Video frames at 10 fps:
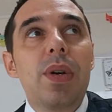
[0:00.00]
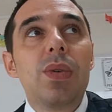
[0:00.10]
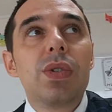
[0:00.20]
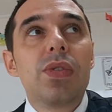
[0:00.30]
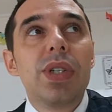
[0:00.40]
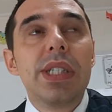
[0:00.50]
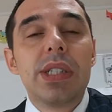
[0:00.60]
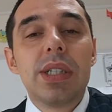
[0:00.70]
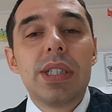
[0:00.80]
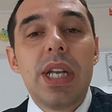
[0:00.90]
also
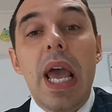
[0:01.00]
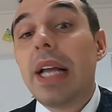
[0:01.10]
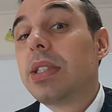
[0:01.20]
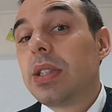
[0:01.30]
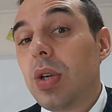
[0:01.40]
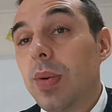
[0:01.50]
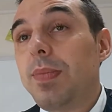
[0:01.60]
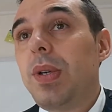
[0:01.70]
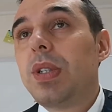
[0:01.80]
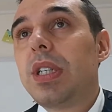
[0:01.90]
researching edge
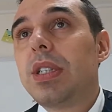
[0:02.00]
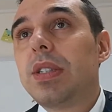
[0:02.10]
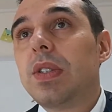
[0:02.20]
computing.